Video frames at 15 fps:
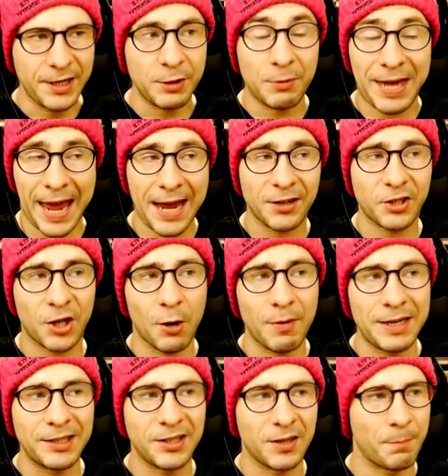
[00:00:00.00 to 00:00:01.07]
you can't go
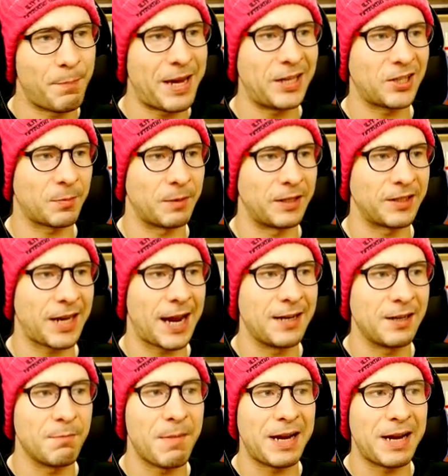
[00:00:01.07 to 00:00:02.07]
into the basement, and in